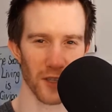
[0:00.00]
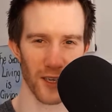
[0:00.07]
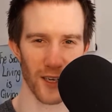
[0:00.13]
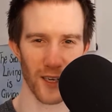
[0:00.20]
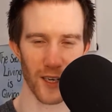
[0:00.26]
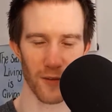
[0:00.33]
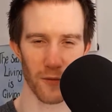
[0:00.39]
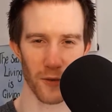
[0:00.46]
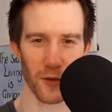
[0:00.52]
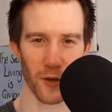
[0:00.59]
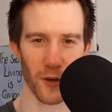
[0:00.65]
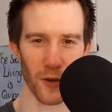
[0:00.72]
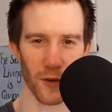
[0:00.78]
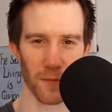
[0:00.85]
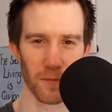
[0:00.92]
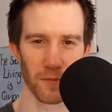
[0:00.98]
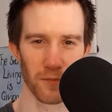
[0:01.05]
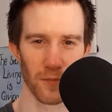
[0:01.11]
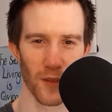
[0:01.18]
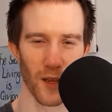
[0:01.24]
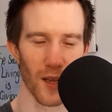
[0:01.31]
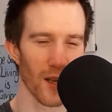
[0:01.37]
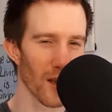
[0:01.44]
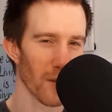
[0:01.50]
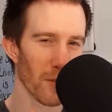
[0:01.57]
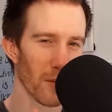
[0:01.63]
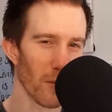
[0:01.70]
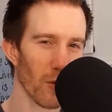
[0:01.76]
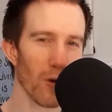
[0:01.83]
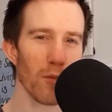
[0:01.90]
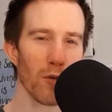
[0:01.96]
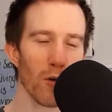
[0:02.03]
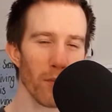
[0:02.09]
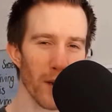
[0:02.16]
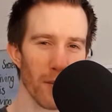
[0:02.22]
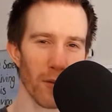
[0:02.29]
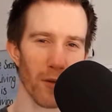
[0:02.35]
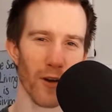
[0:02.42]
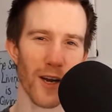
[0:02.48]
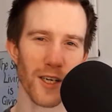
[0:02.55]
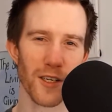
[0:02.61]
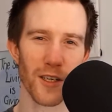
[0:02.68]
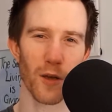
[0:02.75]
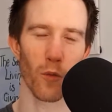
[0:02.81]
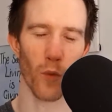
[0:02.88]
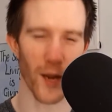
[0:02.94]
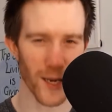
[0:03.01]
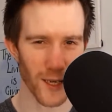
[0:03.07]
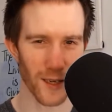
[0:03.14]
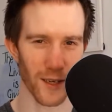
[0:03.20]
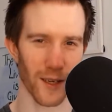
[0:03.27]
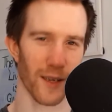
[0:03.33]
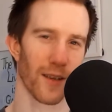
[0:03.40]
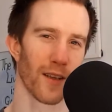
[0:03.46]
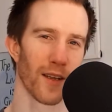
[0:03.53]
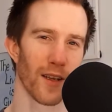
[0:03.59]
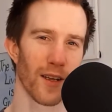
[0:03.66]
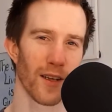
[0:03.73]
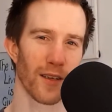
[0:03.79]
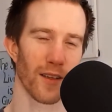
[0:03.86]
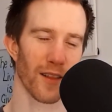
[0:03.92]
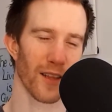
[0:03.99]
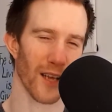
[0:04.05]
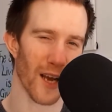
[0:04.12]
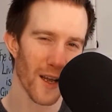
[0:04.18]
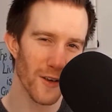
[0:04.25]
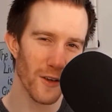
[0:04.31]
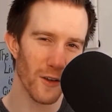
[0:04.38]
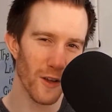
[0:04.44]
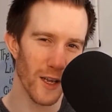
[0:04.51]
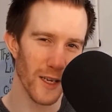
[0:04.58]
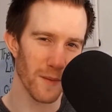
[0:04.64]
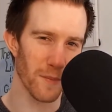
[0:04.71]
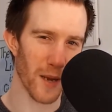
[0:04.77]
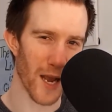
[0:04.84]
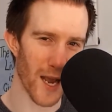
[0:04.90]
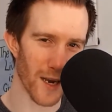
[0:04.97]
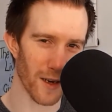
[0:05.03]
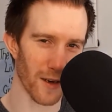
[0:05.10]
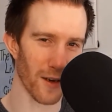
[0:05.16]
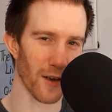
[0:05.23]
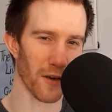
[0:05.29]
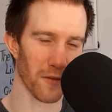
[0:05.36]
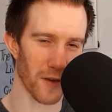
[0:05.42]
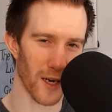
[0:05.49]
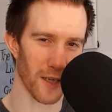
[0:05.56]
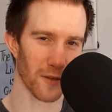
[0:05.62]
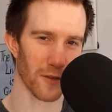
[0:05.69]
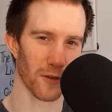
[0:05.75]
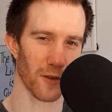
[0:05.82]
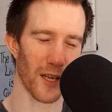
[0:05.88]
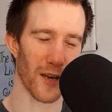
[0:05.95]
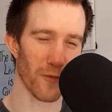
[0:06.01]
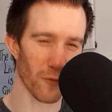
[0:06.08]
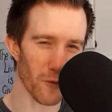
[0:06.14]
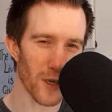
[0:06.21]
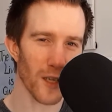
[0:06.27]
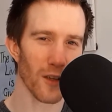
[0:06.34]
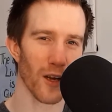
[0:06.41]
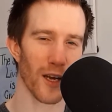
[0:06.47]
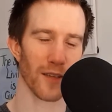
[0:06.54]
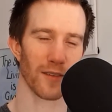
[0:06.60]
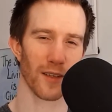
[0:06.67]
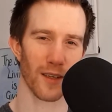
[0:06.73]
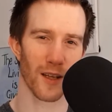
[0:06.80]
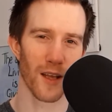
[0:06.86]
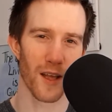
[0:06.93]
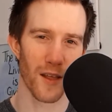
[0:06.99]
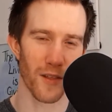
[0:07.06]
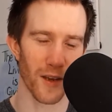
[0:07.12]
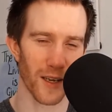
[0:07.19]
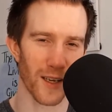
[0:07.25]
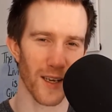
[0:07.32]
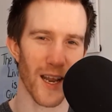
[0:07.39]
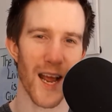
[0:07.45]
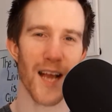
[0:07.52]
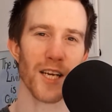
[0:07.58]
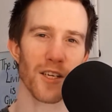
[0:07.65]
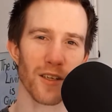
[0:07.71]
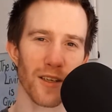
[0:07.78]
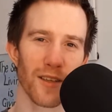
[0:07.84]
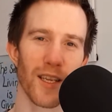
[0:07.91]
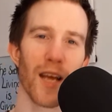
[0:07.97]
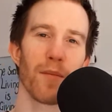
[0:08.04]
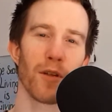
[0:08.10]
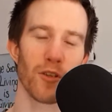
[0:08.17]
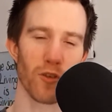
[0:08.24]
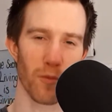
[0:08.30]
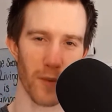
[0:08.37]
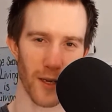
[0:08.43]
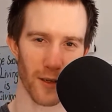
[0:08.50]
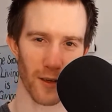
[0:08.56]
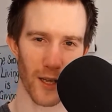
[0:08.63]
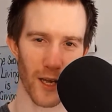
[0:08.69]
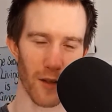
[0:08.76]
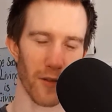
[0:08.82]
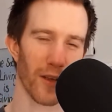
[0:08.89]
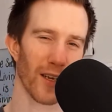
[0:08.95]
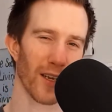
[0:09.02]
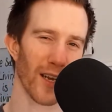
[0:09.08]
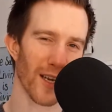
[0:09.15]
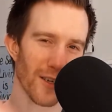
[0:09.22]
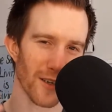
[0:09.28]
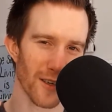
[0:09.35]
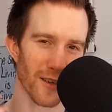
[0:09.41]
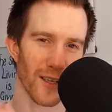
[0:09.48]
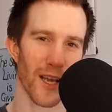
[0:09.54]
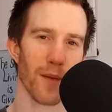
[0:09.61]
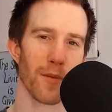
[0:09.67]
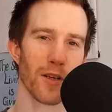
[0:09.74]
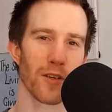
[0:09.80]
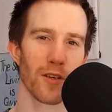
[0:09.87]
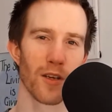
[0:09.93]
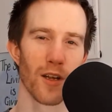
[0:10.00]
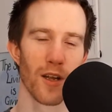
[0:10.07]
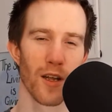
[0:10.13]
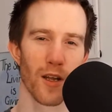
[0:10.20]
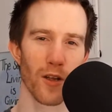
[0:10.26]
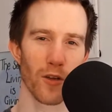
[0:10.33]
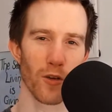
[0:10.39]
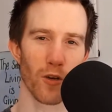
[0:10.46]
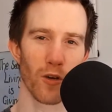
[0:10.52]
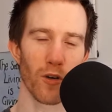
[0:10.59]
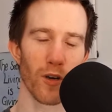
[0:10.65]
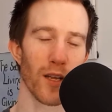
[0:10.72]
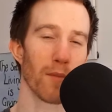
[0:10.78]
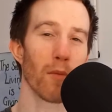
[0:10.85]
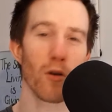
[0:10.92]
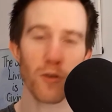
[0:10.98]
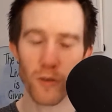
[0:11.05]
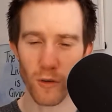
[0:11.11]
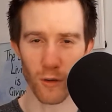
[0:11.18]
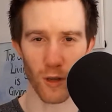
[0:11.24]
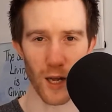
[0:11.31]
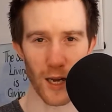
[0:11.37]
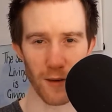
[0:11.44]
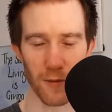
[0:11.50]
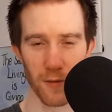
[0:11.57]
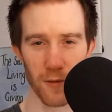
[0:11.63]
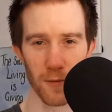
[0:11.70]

you're going to get in return. But more and more people are actually awakening to the underlying pattern of hustle and realizing that it can actually damage your mental health. It can actually damage your emotional life.